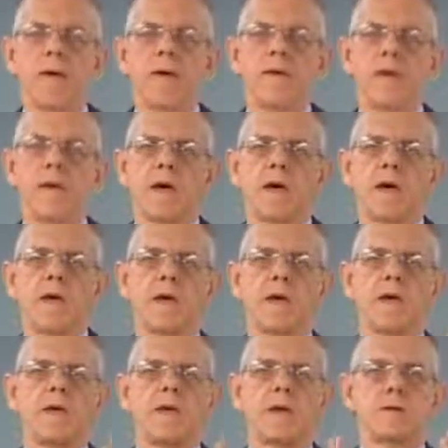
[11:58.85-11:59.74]
that
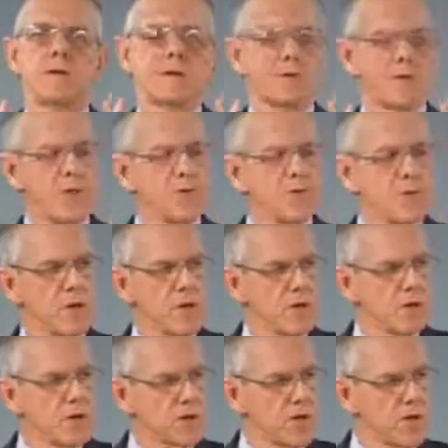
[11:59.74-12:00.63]
a central
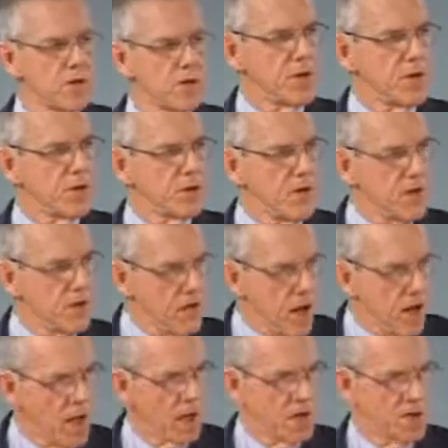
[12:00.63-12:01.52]
concern
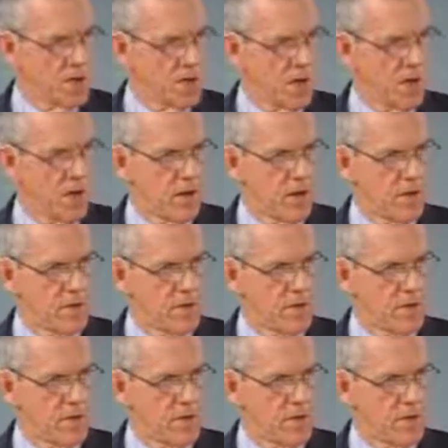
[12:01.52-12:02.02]
idolatry.